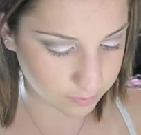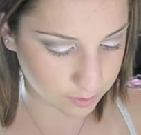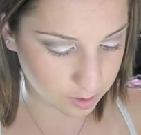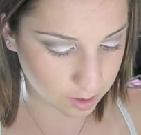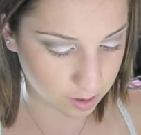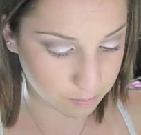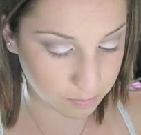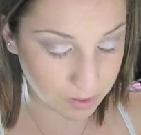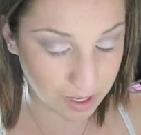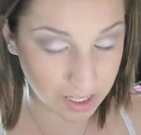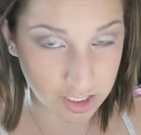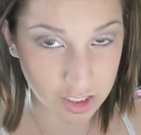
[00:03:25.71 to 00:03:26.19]

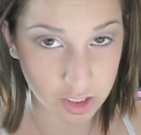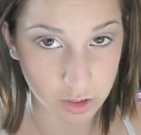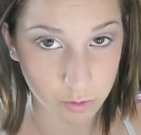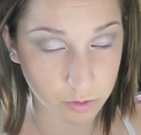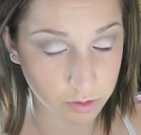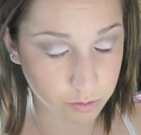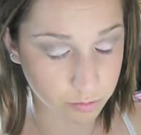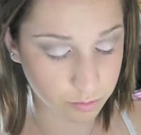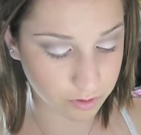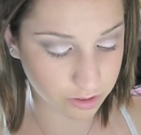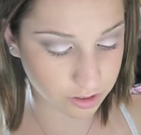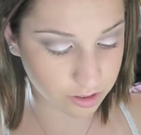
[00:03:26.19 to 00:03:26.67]
A pencil
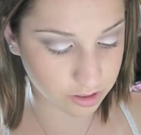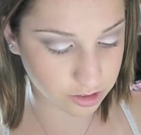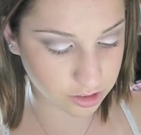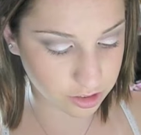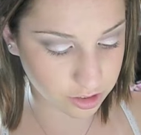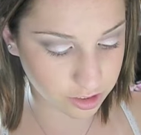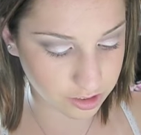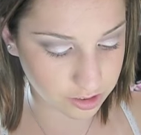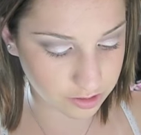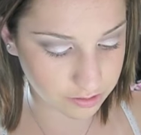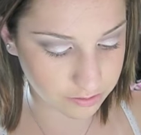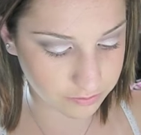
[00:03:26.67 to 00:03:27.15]
would work
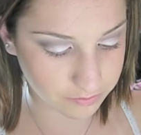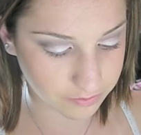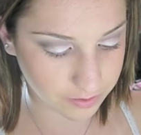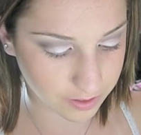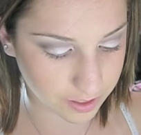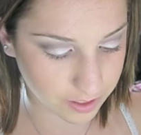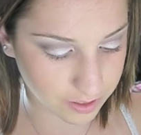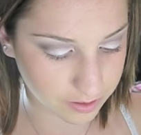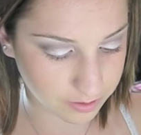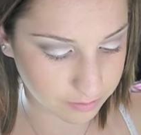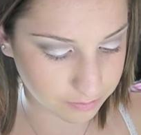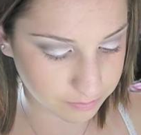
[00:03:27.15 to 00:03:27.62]
just
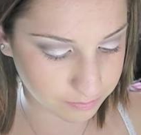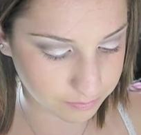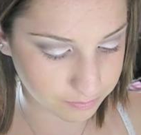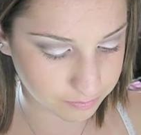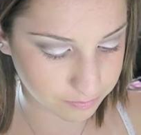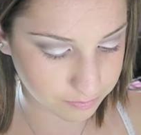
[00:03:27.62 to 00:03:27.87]
fine.